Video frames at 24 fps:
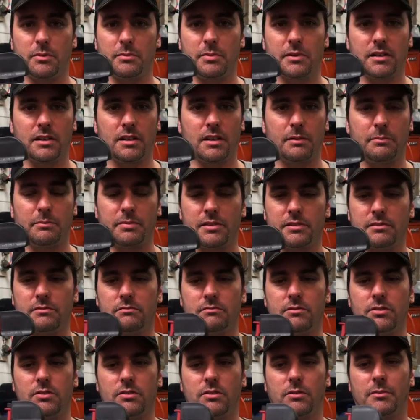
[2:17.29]
open it up
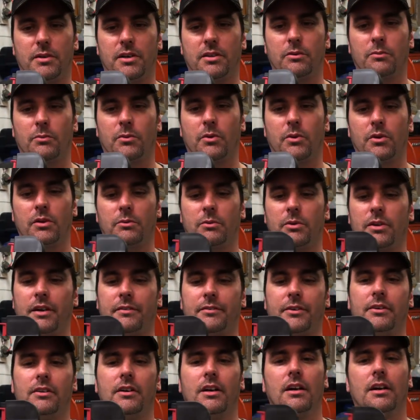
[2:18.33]
and do the motherboard or
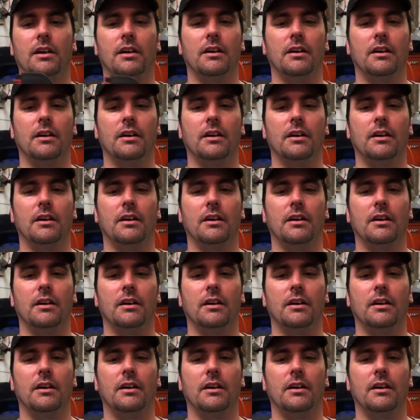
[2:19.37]
whatever.